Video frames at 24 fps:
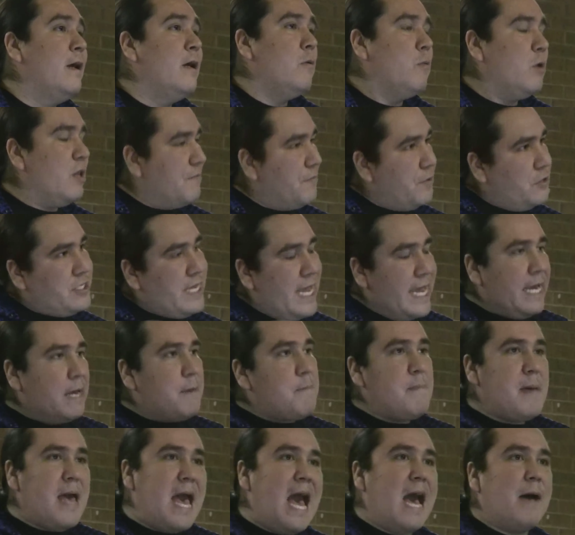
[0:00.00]
Well, if you take
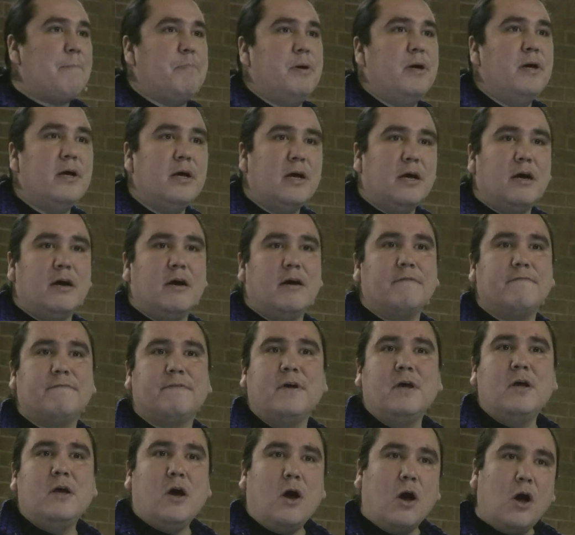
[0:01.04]
a map of
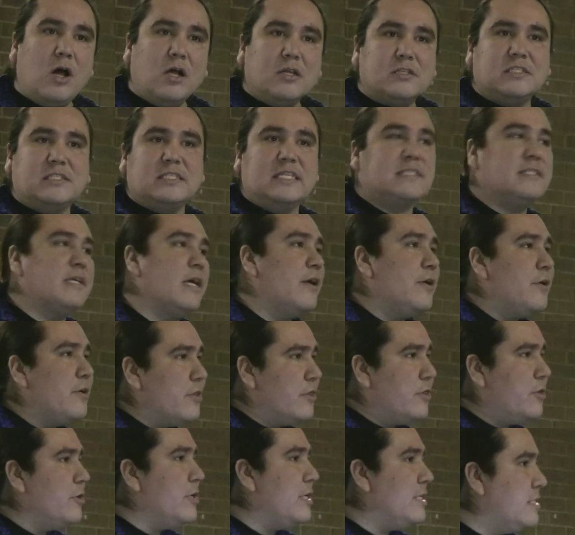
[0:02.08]
all
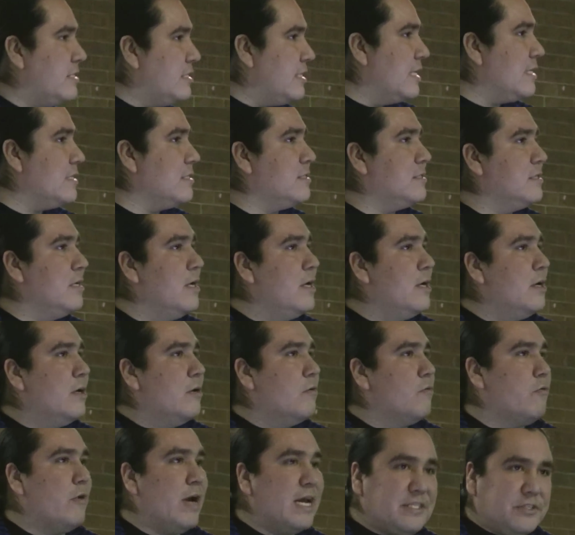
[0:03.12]
636
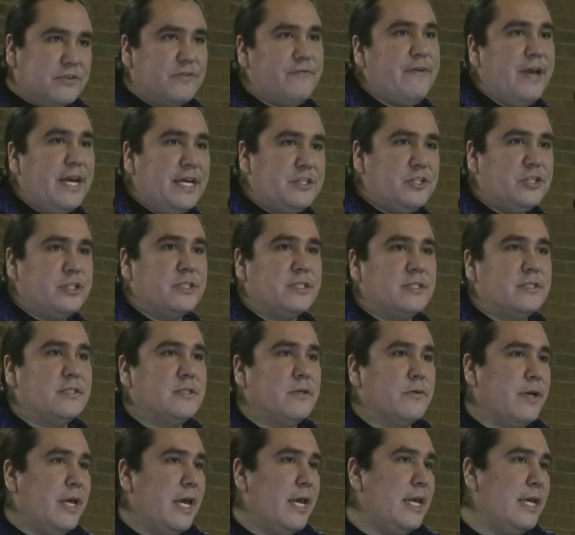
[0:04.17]
reservations,
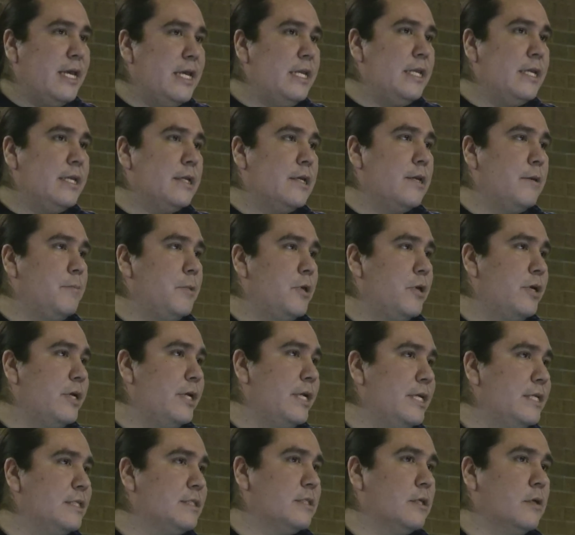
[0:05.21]
okay, Indian
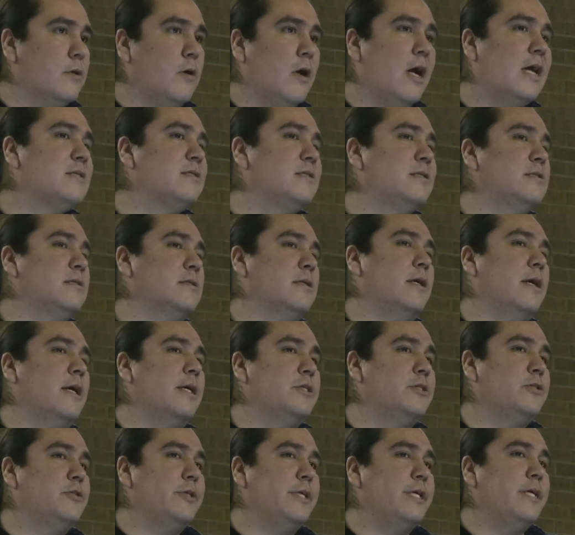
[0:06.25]
communities across this
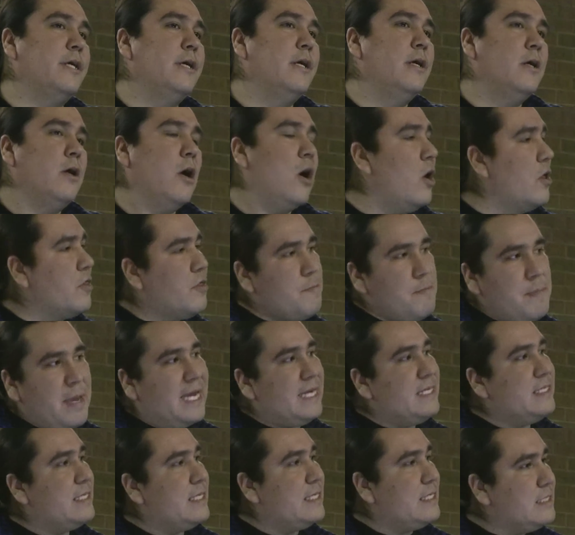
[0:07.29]
country, all the
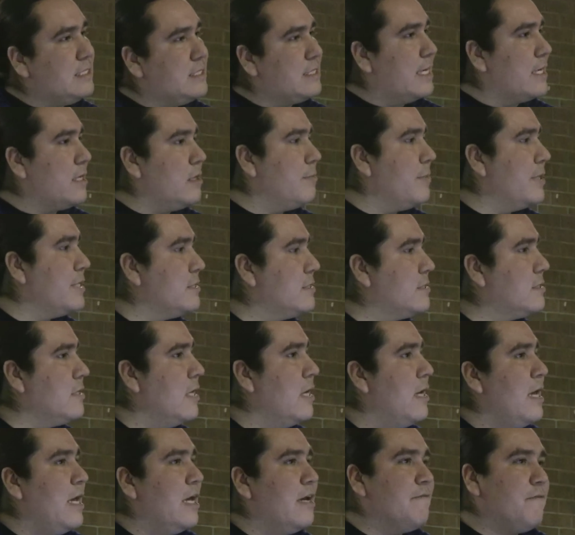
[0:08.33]
Métis settlements,
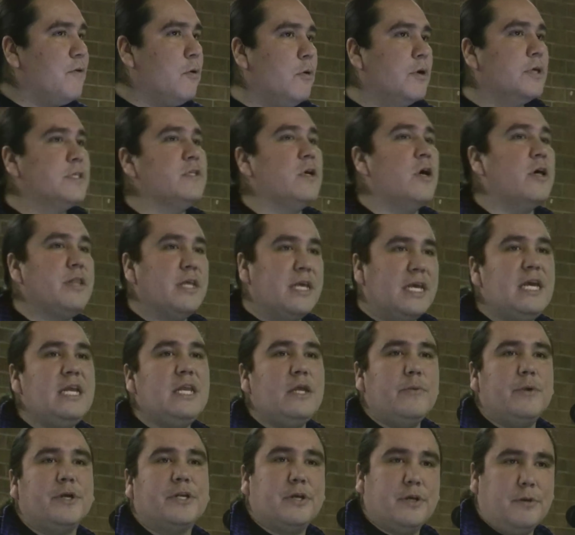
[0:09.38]
and of course all the
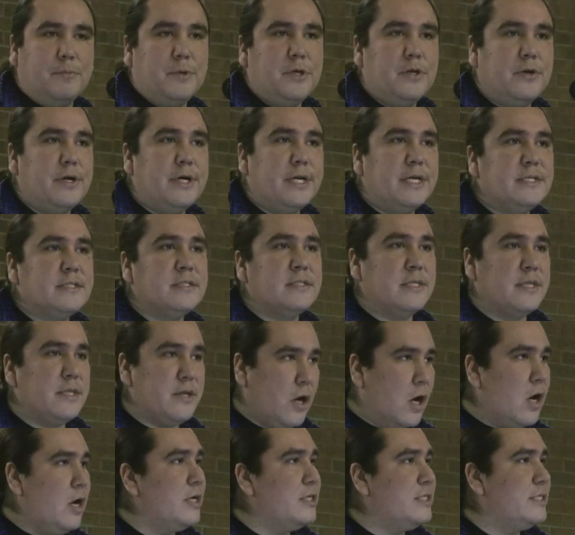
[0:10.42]
Inuit communities in
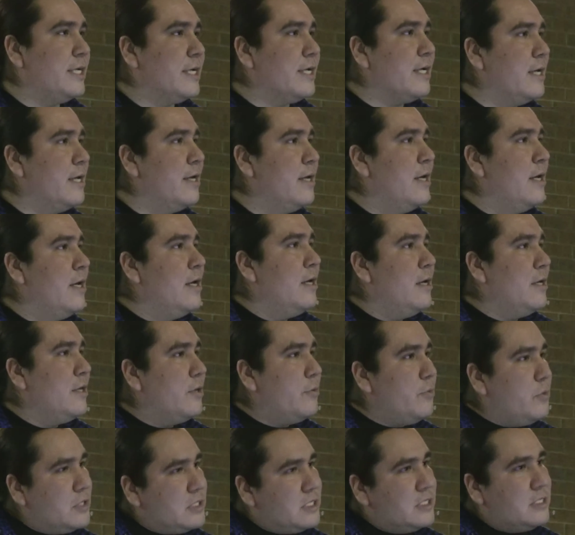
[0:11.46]
the Arctic,
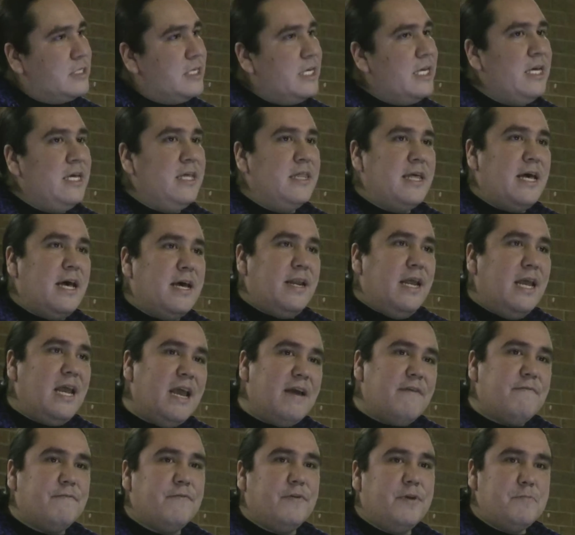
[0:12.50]
you will see that
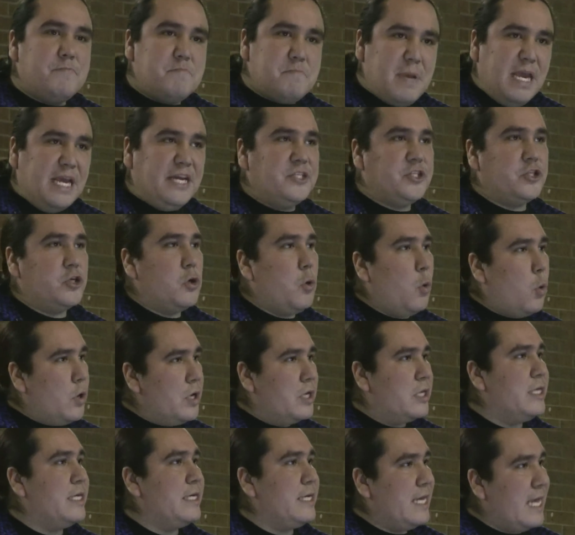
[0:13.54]
every major
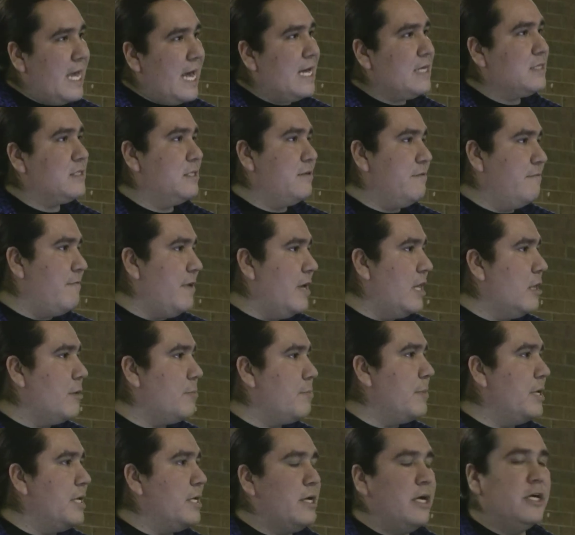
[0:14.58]
oil and gas
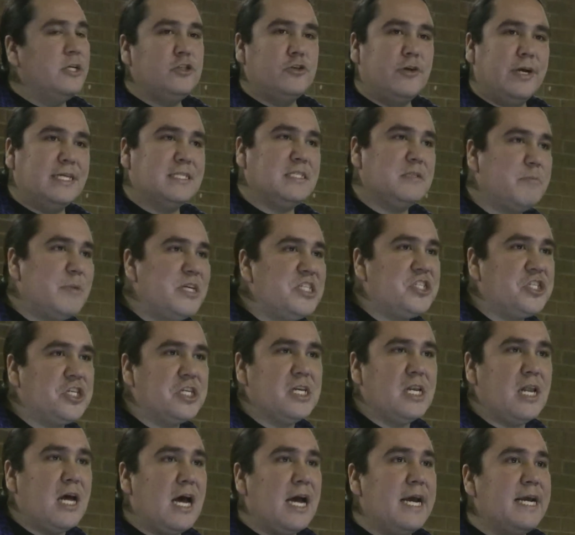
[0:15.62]
development,
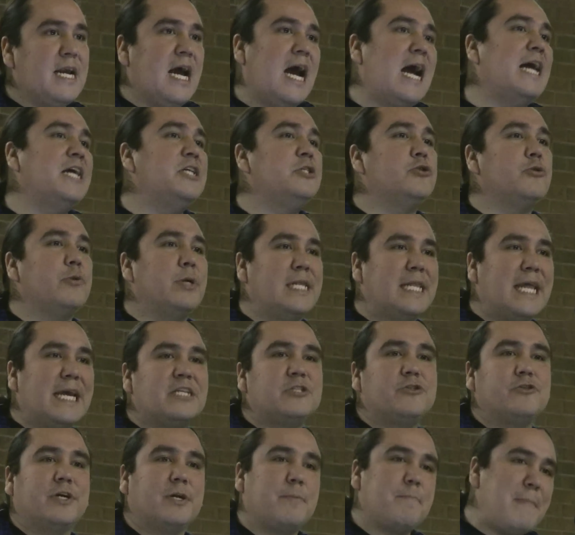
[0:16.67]
transmission line,
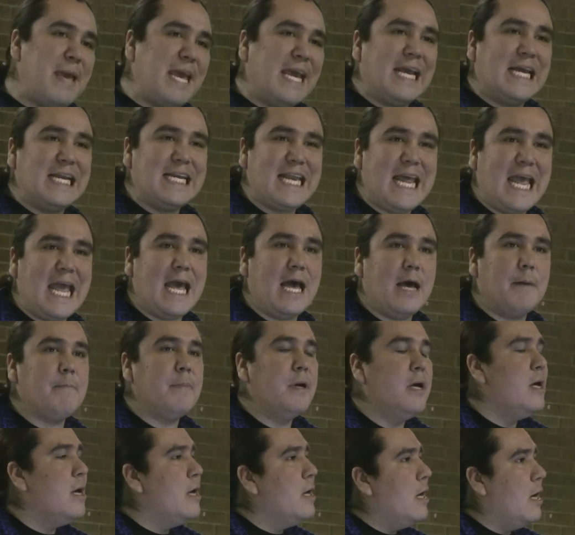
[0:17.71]
hydroelectric megadam,
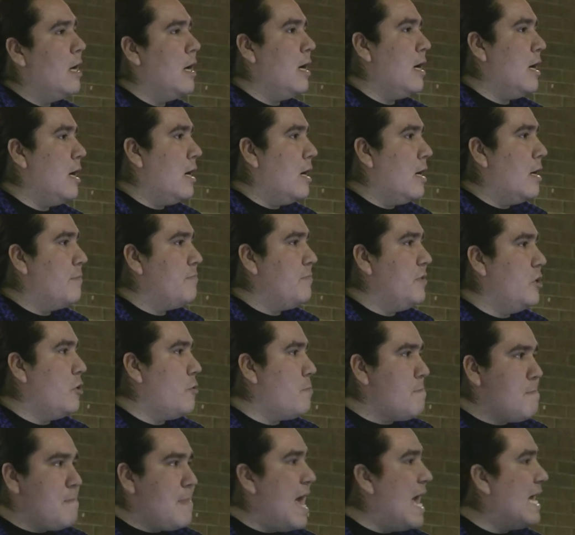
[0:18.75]
uh, you know,
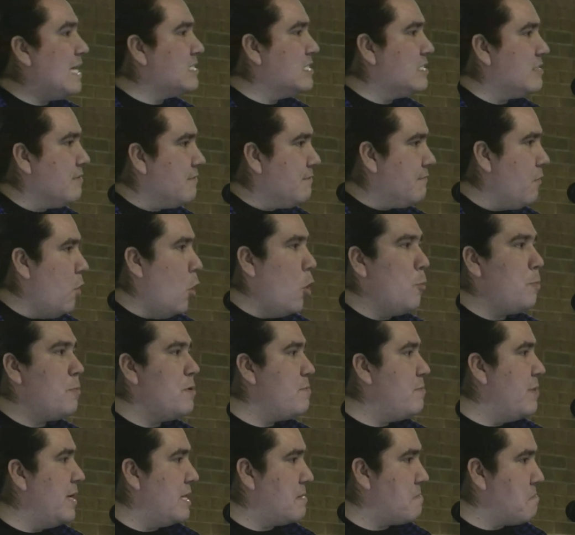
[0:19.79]
massive open
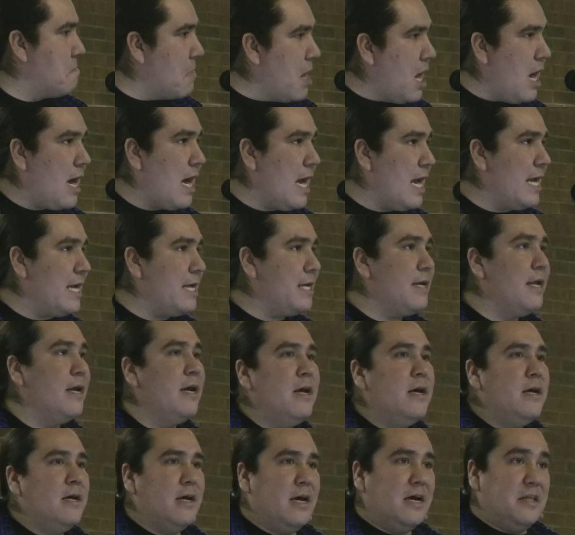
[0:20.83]
pit mine,
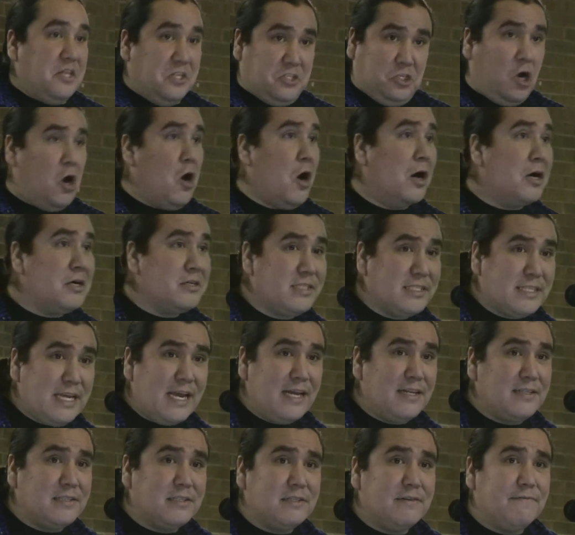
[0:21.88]
uh, the tar
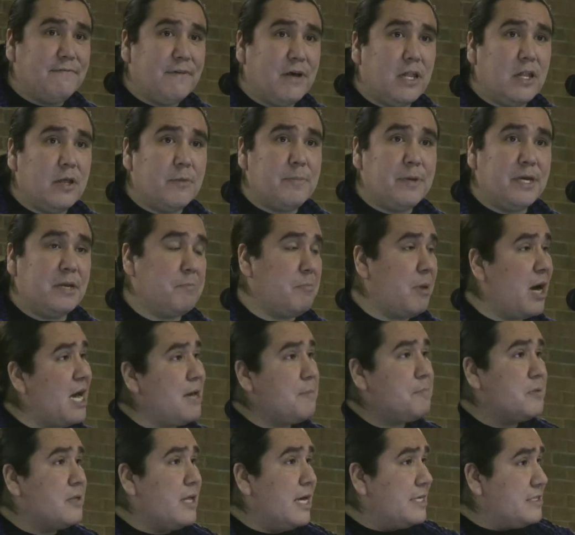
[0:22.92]
sands development,
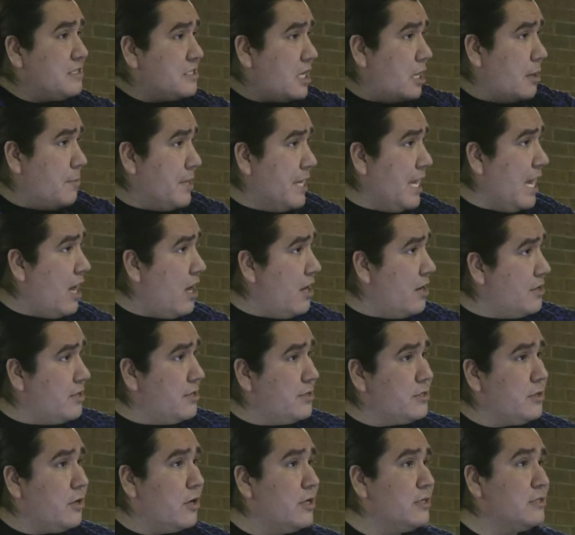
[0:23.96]
pipelines coming out of the
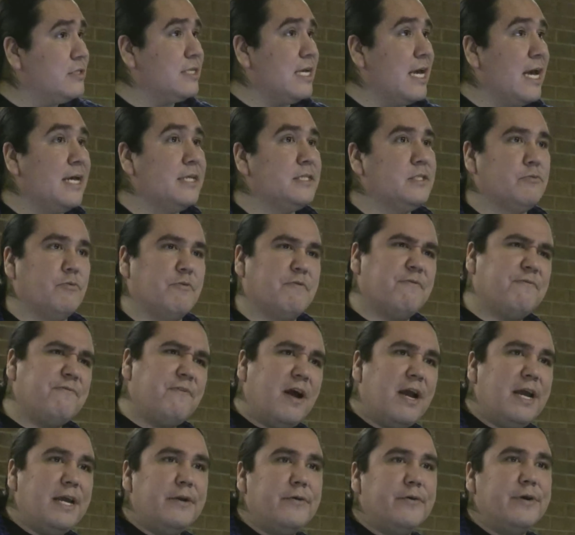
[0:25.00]
tar sands,
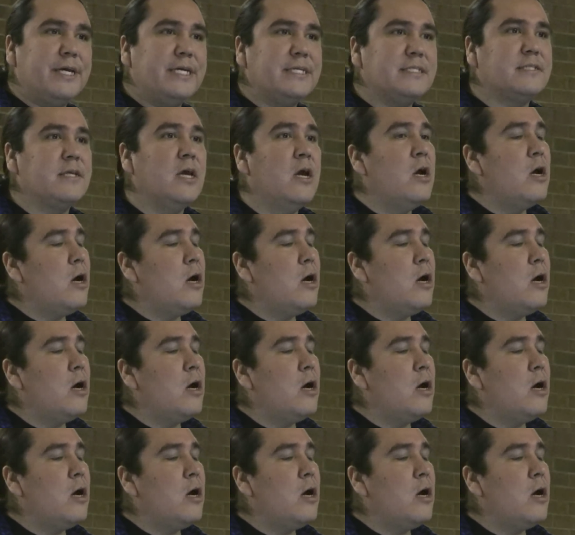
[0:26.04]
refineries,